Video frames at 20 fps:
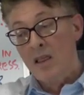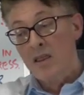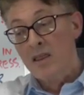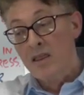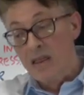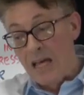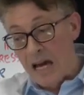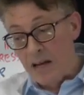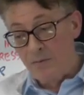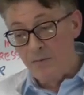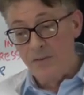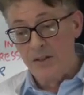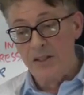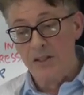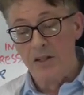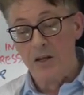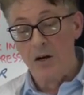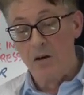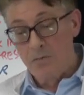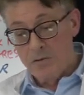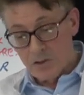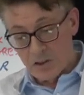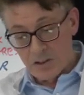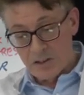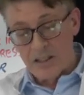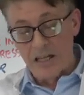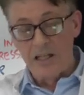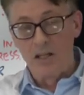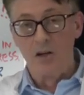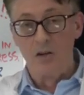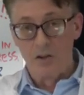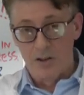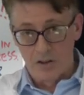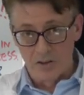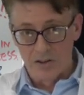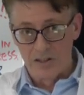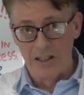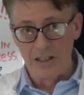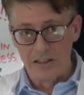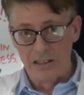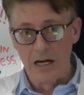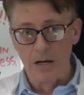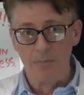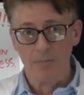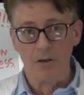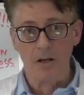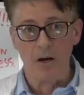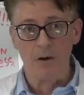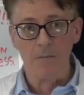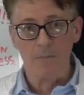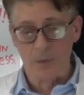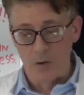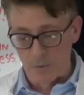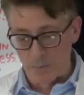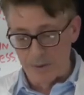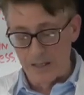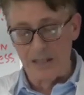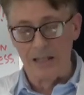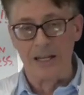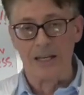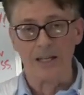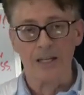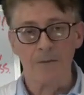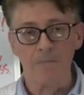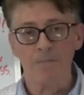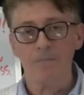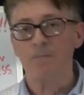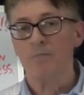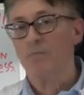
that video, just take a look, you'll see it down below, there'll be a link,